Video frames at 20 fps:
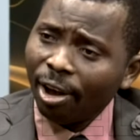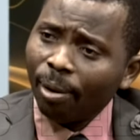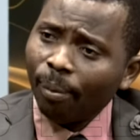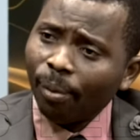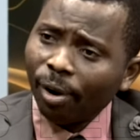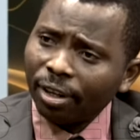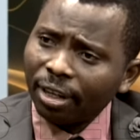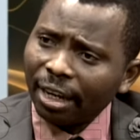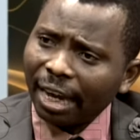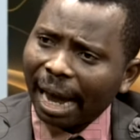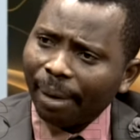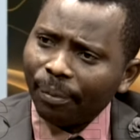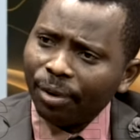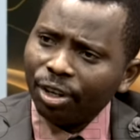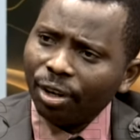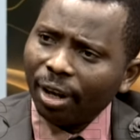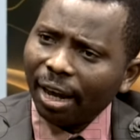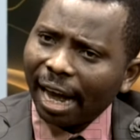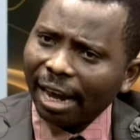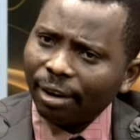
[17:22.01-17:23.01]
Well, I
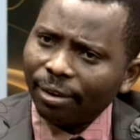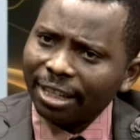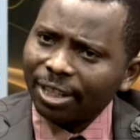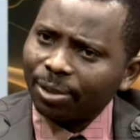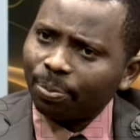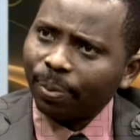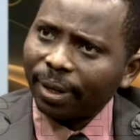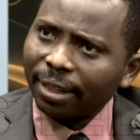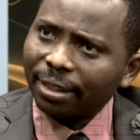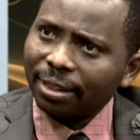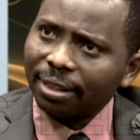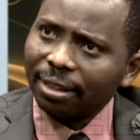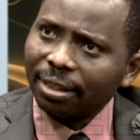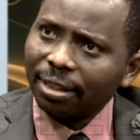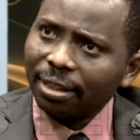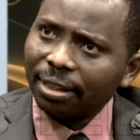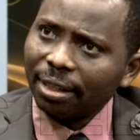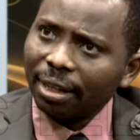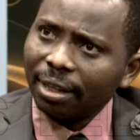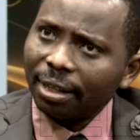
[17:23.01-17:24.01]
mean, I don't expect the,
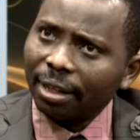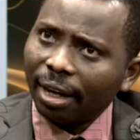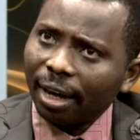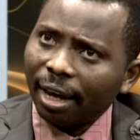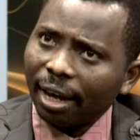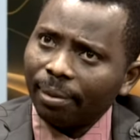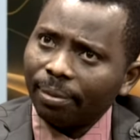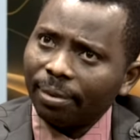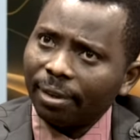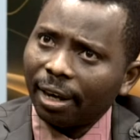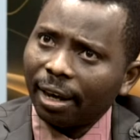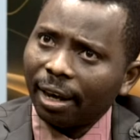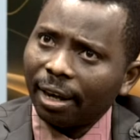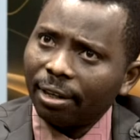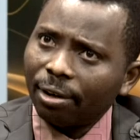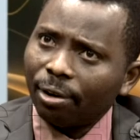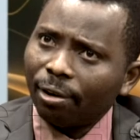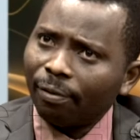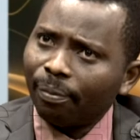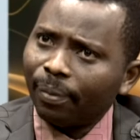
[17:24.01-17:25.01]
uh, the, uh,
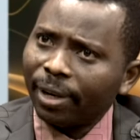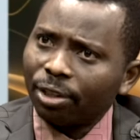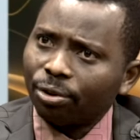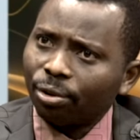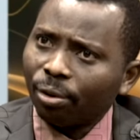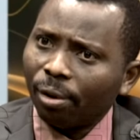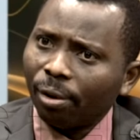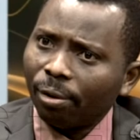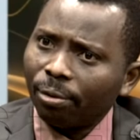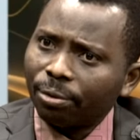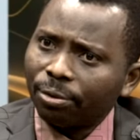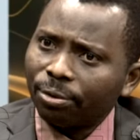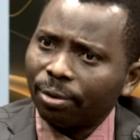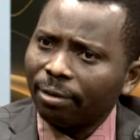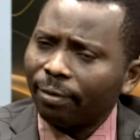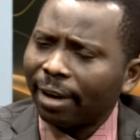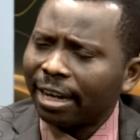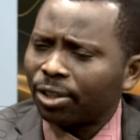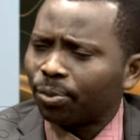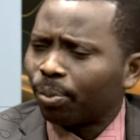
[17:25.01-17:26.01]
the government or
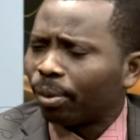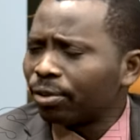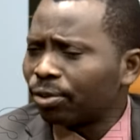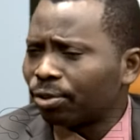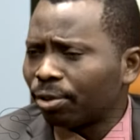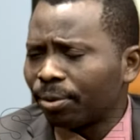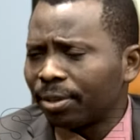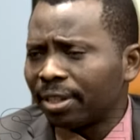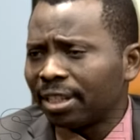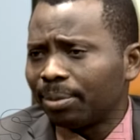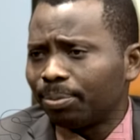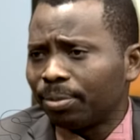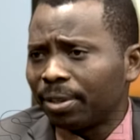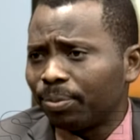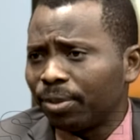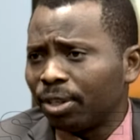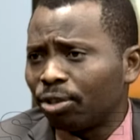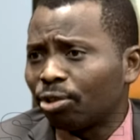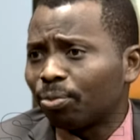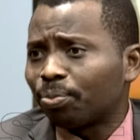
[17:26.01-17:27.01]
whosoever is sponsoring the P
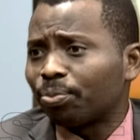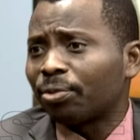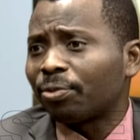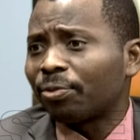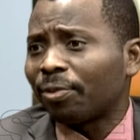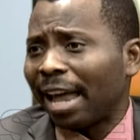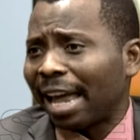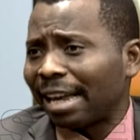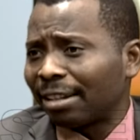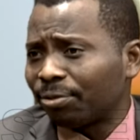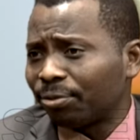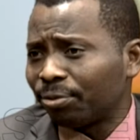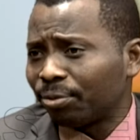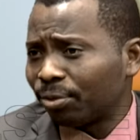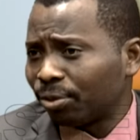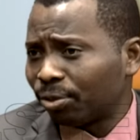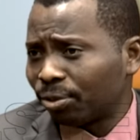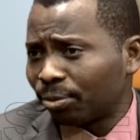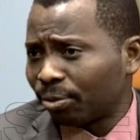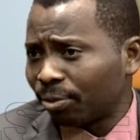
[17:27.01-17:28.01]
P E to provide full
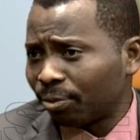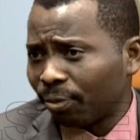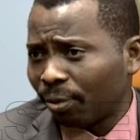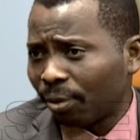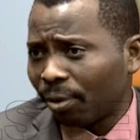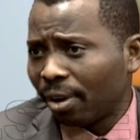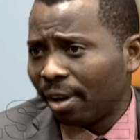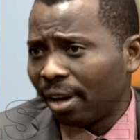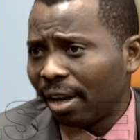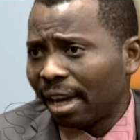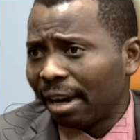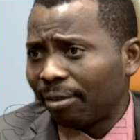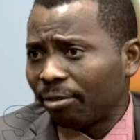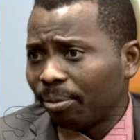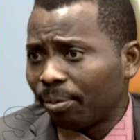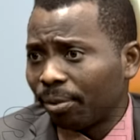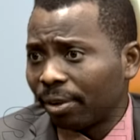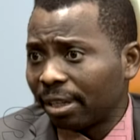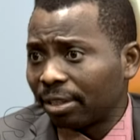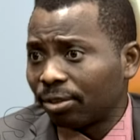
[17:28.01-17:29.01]
suits for
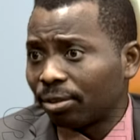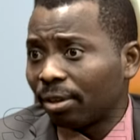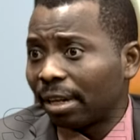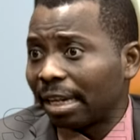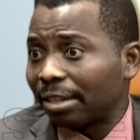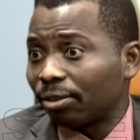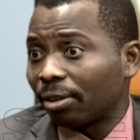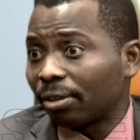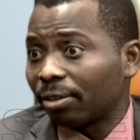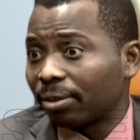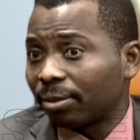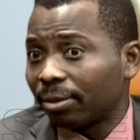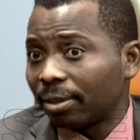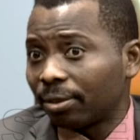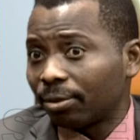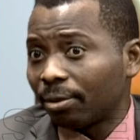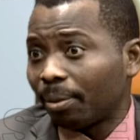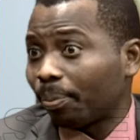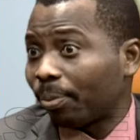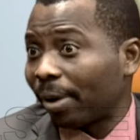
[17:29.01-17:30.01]
everybody. It's not, it's not,
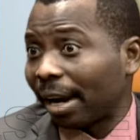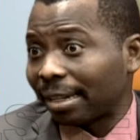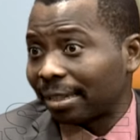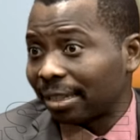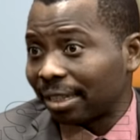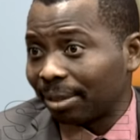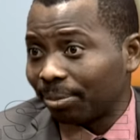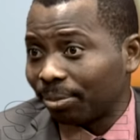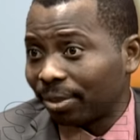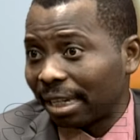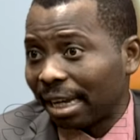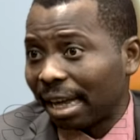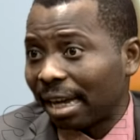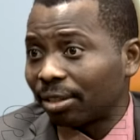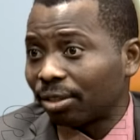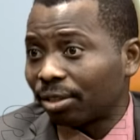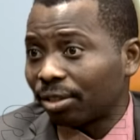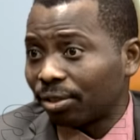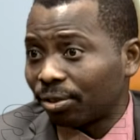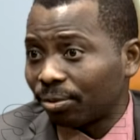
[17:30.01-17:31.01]
it's not practical, but they
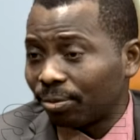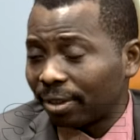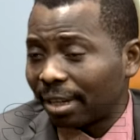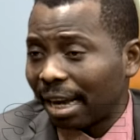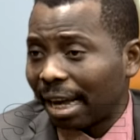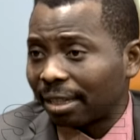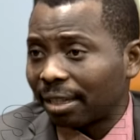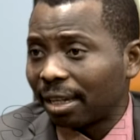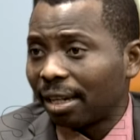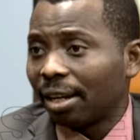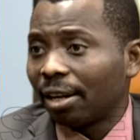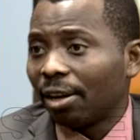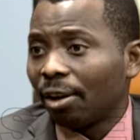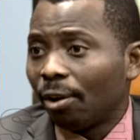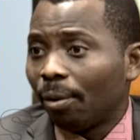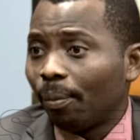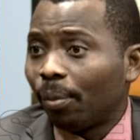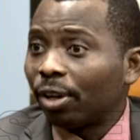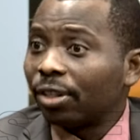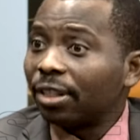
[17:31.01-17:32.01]
can't just do that. But
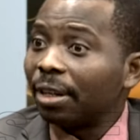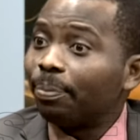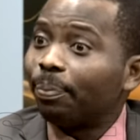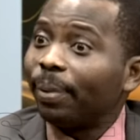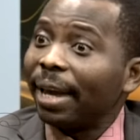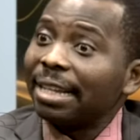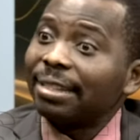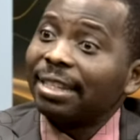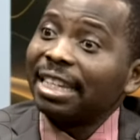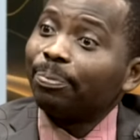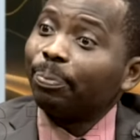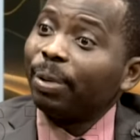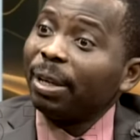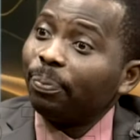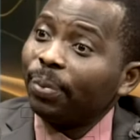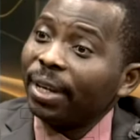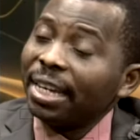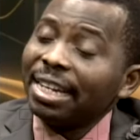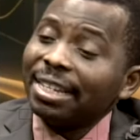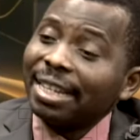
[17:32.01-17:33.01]
isn't that But the where... basic P
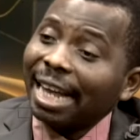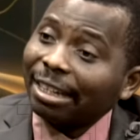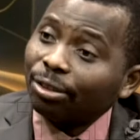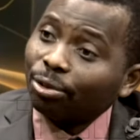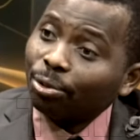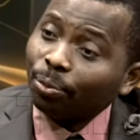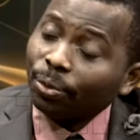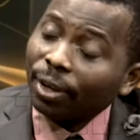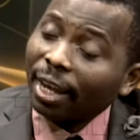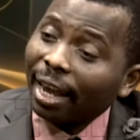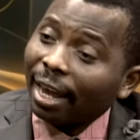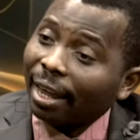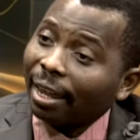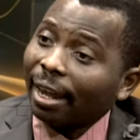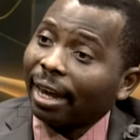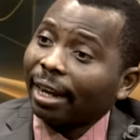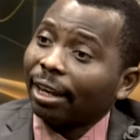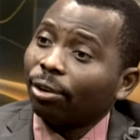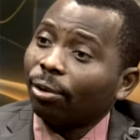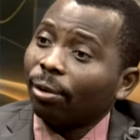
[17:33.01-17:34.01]
P E that you wear,
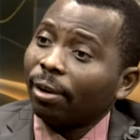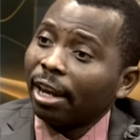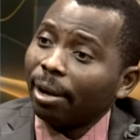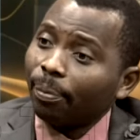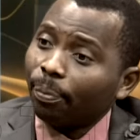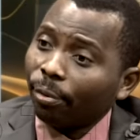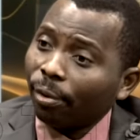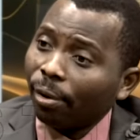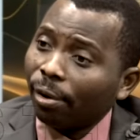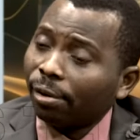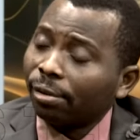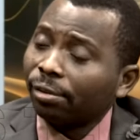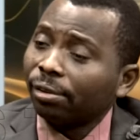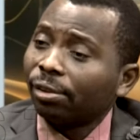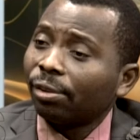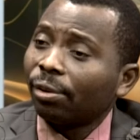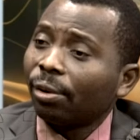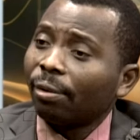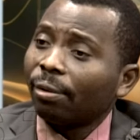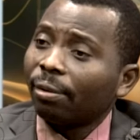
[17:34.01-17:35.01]
like your mm.
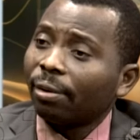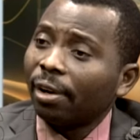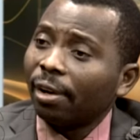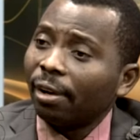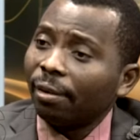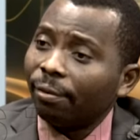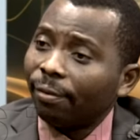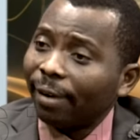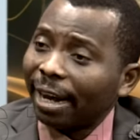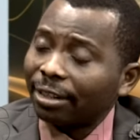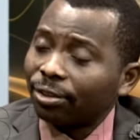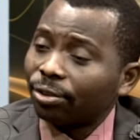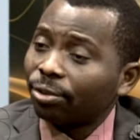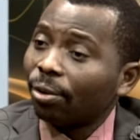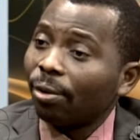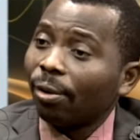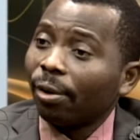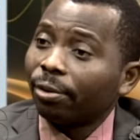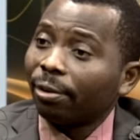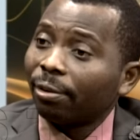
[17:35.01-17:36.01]
apron, your
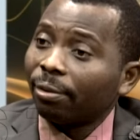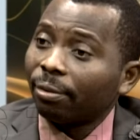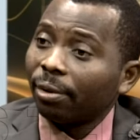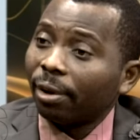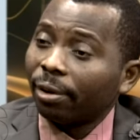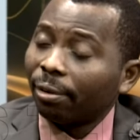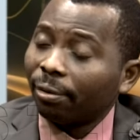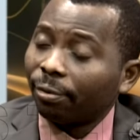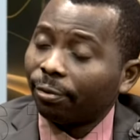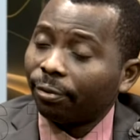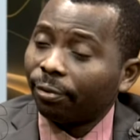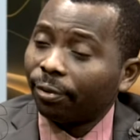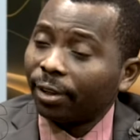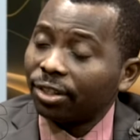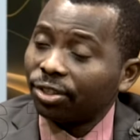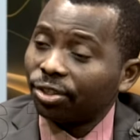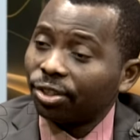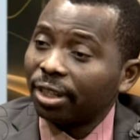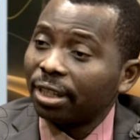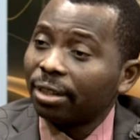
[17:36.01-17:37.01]
visor or your, or your
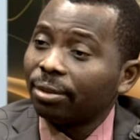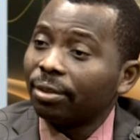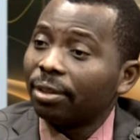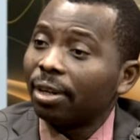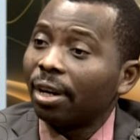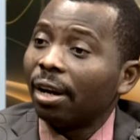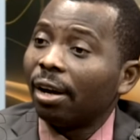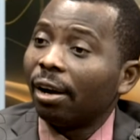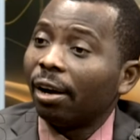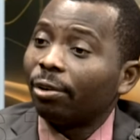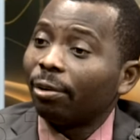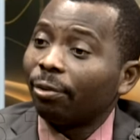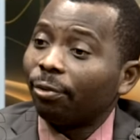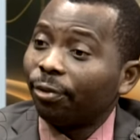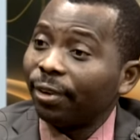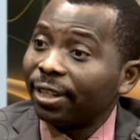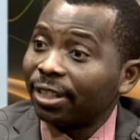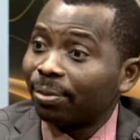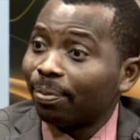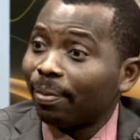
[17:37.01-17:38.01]
face shield, or your
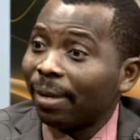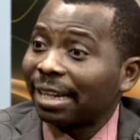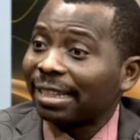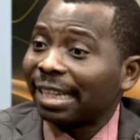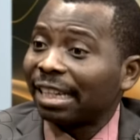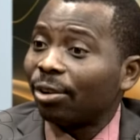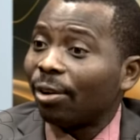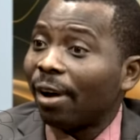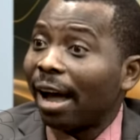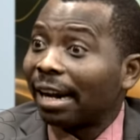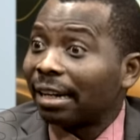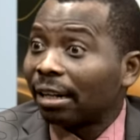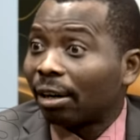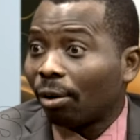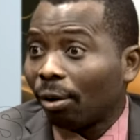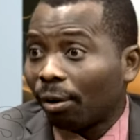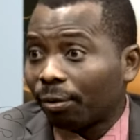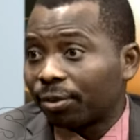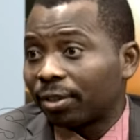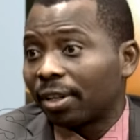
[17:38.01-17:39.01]
face mask, or your hand
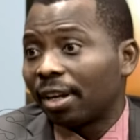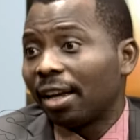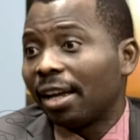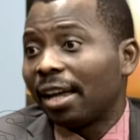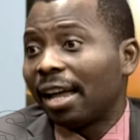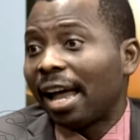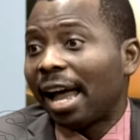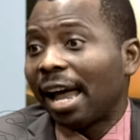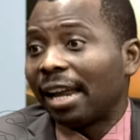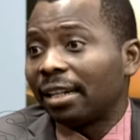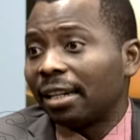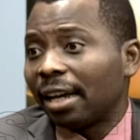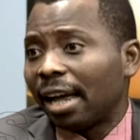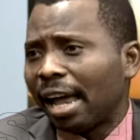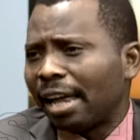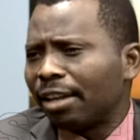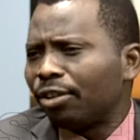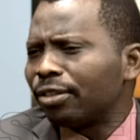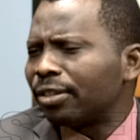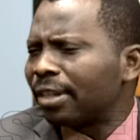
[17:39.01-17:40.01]
gloves, and
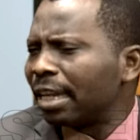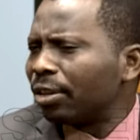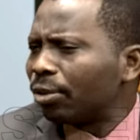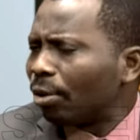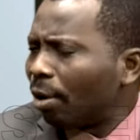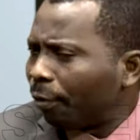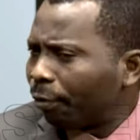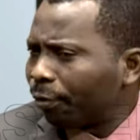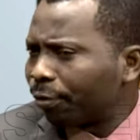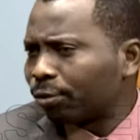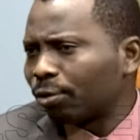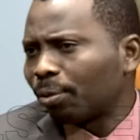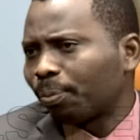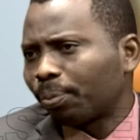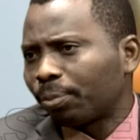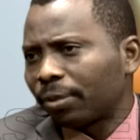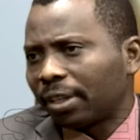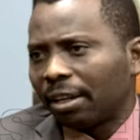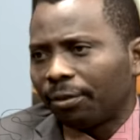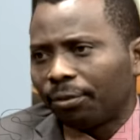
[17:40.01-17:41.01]
uh, it's enough to
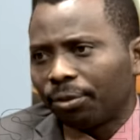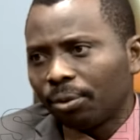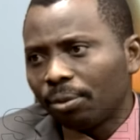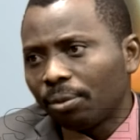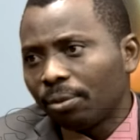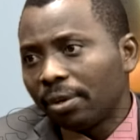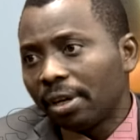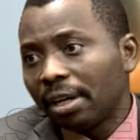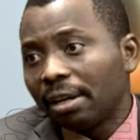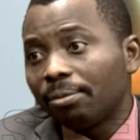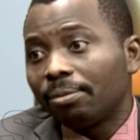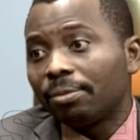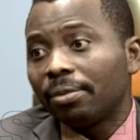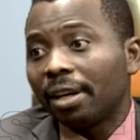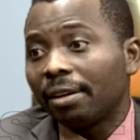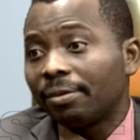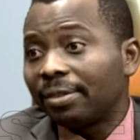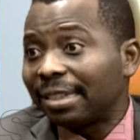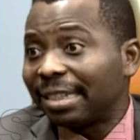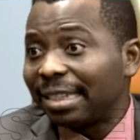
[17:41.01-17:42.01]
give you
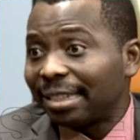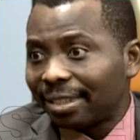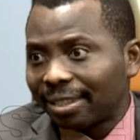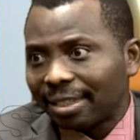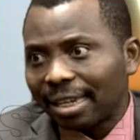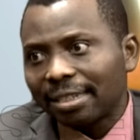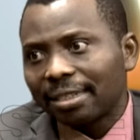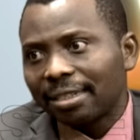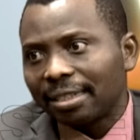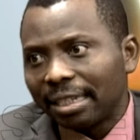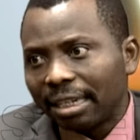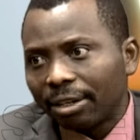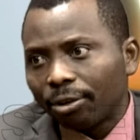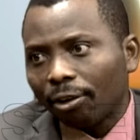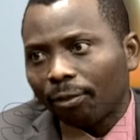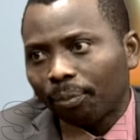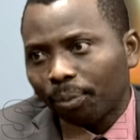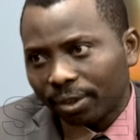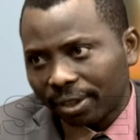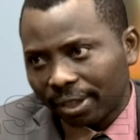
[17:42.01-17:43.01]
a, a decent degree
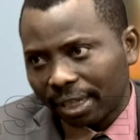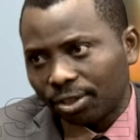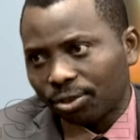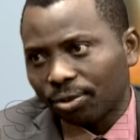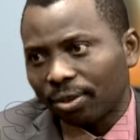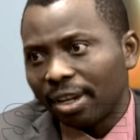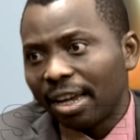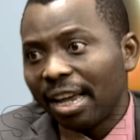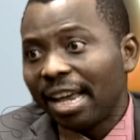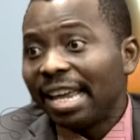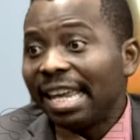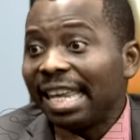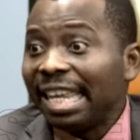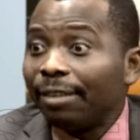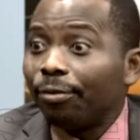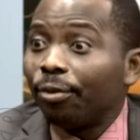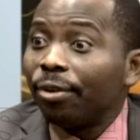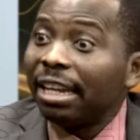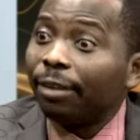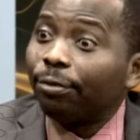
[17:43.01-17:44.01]
of protection,
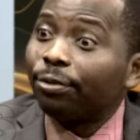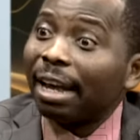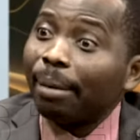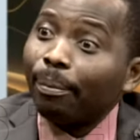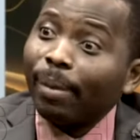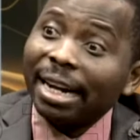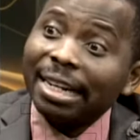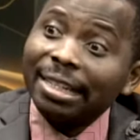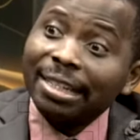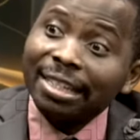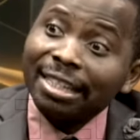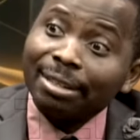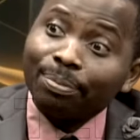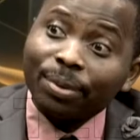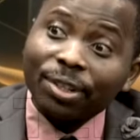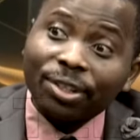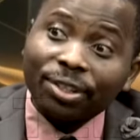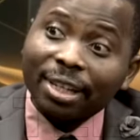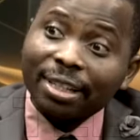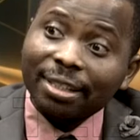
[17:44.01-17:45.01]
even if you're managing a
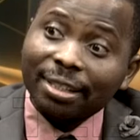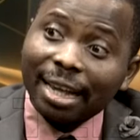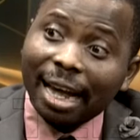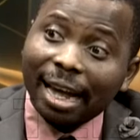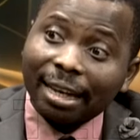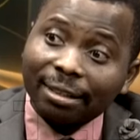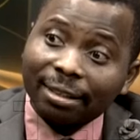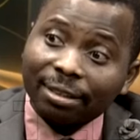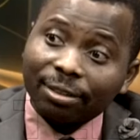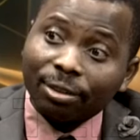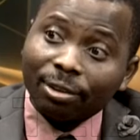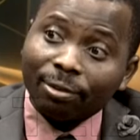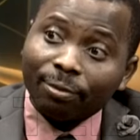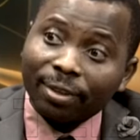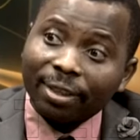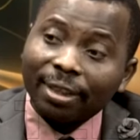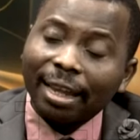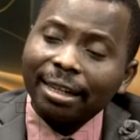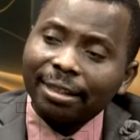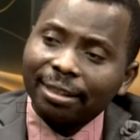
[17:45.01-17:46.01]
patient that has
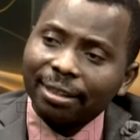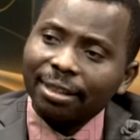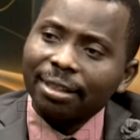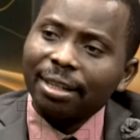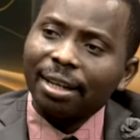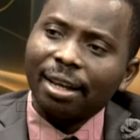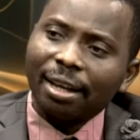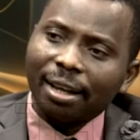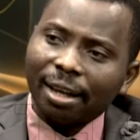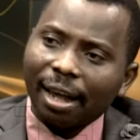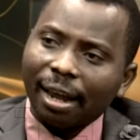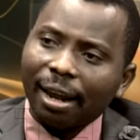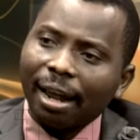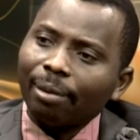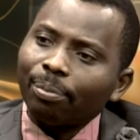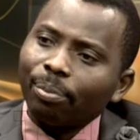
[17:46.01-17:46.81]
COVID nineteen. COVID nineteen.